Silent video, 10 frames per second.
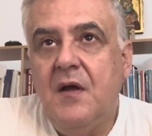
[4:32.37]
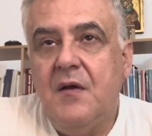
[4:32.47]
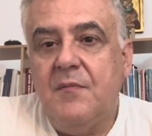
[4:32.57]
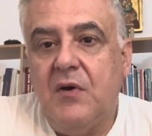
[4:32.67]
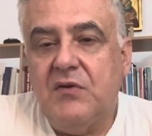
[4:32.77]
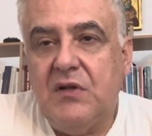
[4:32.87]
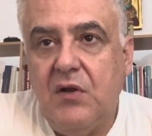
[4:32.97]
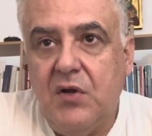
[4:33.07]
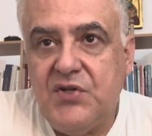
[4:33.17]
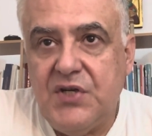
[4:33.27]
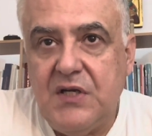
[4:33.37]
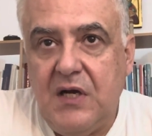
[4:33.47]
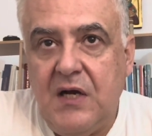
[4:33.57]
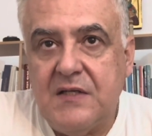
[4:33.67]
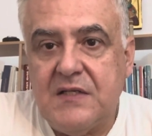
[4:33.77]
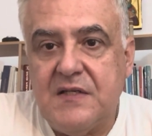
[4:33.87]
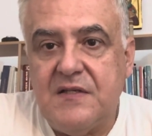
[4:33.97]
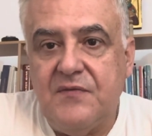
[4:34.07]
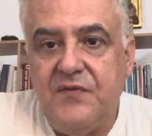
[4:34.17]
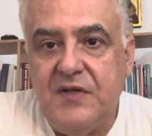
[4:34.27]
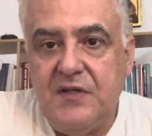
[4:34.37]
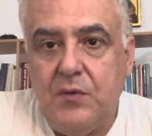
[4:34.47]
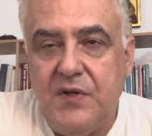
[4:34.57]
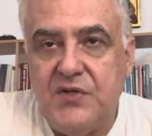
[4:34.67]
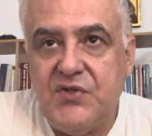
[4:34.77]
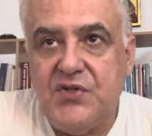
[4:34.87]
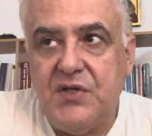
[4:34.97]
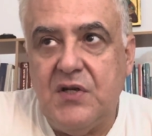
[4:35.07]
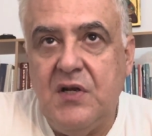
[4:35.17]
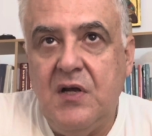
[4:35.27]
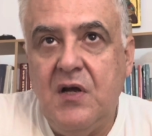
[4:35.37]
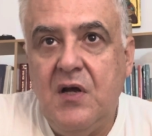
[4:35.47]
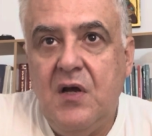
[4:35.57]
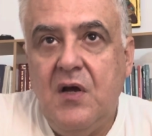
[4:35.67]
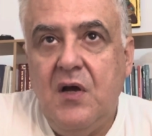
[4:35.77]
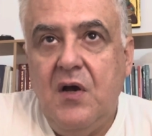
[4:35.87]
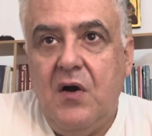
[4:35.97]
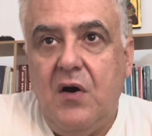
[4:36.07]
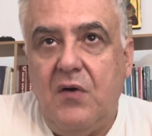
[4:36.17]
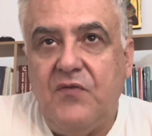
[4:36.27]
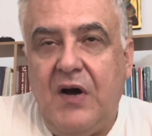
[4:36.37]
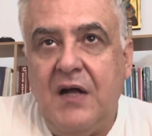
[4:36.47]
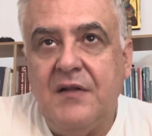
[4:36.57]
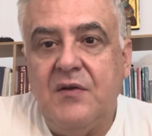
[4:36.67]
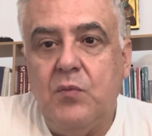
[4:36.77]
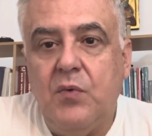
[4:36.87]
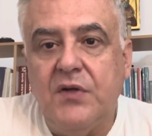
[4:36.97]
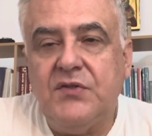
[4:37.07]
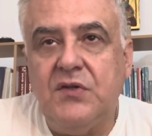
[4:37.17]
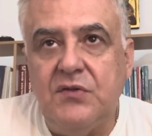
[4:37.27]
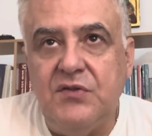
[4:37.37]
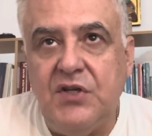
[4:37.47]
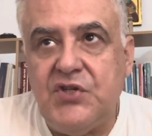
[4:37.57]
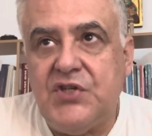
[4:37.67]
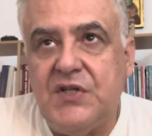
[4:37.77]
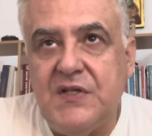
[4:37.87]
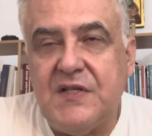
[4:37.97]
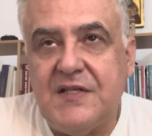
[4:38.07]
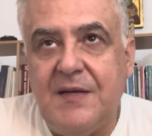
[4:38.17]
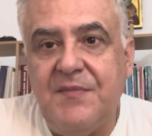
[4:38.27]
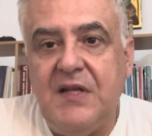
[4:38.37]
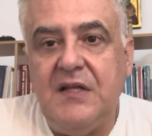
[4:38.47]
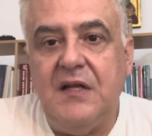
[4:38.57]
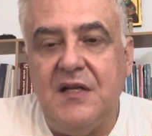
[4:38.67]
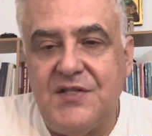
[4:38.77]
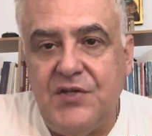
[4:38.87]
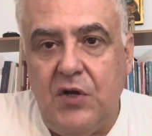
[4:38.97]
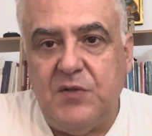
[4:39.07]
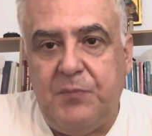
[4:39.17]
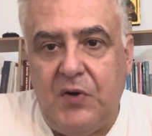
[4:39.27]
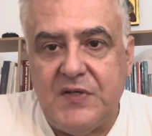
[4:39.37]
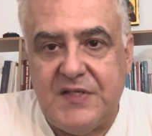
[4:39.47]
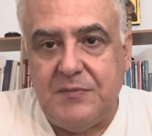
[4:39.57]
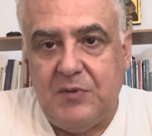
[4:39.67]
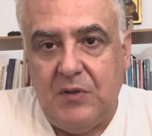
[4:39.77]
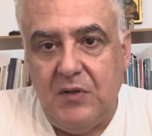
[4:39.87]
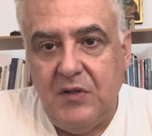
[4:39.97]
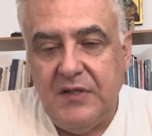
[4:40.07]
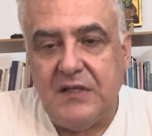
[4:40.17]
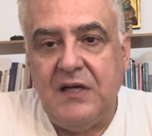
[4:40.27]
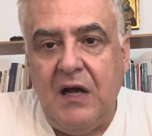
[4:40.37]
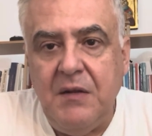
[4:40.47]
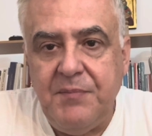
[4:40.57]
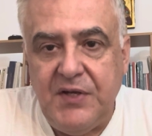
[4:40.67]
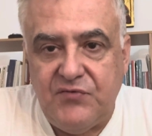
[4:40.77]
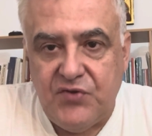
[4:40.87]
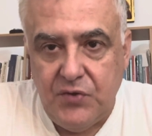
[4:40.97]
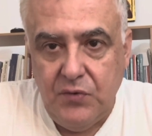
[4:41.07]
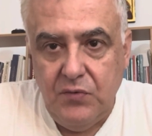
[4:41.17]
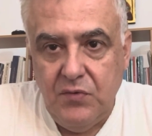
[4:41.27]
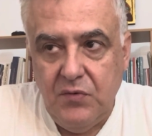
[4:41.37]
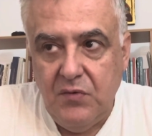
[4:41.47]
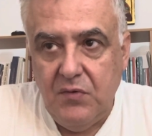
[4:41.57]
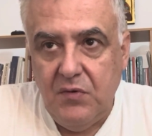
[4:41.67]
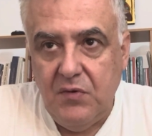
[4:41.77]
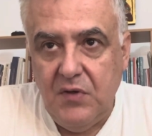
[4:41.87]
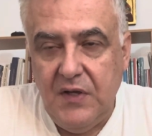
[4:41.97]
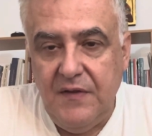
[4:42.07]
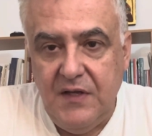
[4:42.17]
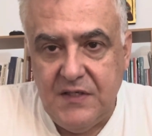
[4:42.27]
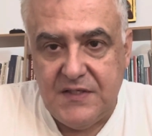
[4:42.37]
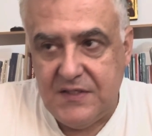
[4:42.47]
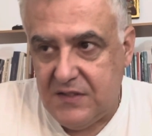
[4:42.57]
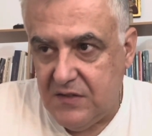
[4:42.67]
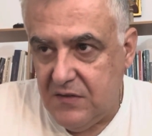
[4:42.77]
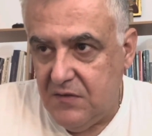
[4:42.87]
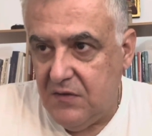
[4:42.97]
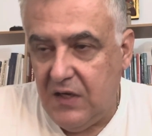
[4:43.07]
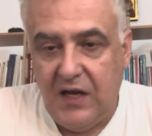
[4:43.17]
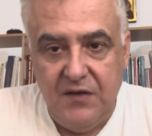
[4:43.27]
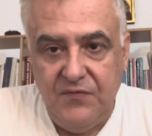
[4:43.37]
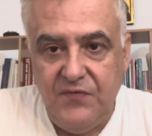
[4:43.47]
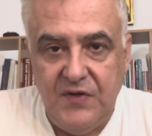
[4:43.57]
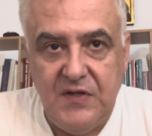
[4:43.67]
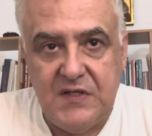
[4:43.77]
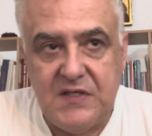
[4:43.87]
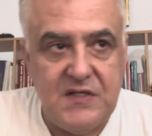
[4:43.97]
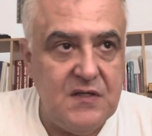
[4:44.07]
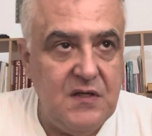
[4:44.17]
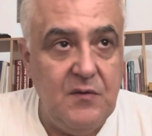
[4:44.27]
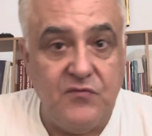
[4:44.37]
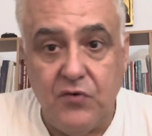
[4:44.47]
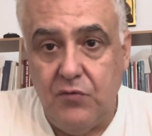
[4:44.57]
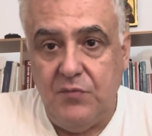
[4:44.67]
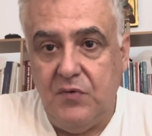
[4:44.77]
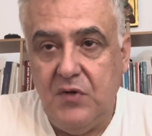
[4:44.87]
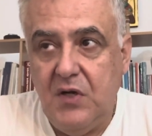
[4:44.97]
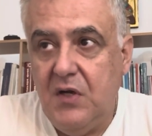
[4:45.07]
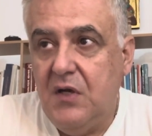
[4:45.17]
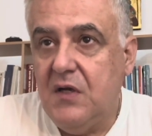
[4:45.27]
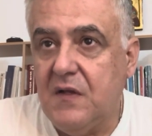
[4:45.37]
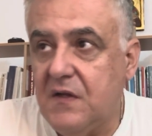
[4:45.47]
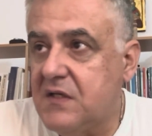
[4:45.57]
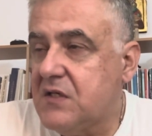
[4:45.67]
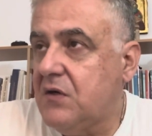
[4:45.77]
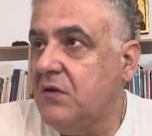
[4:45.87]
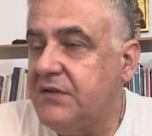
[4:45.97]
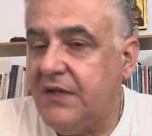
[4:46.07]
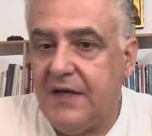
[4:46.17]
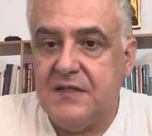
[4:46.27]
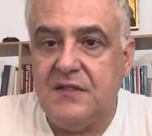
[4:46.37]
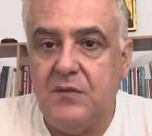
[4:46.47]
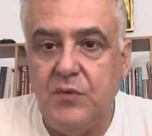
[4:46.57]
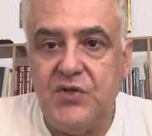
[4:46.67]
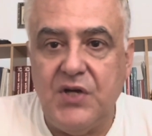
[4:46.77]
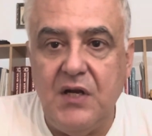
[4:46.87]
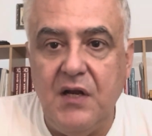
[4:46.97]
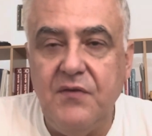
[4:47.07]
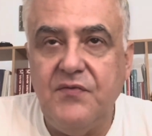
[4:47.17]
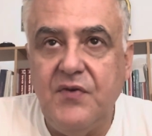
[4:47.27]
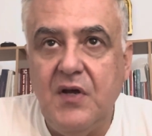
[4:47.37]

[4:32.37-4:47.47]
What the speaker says: Modal logic asks the further question of under what conditions something that is not possible, that can't be true in this life, in this room, in this context in which I live,